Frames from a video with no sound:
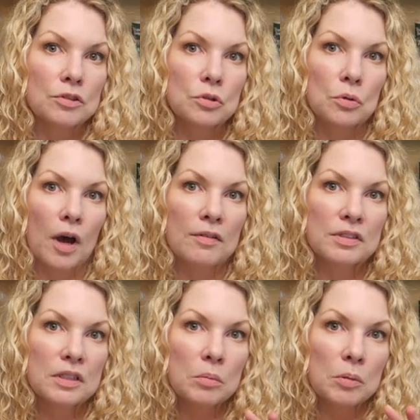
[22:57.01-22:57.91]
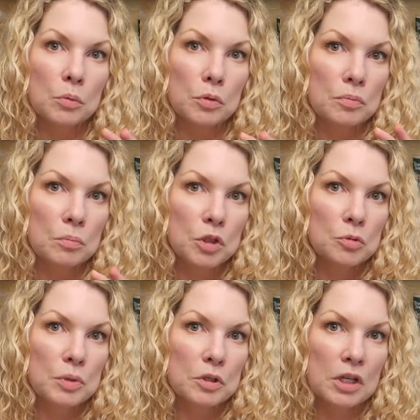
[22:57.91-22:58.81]
So I've seen people with
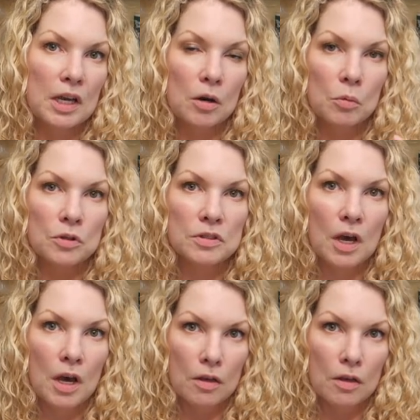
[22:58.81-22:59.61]
much bigger cameras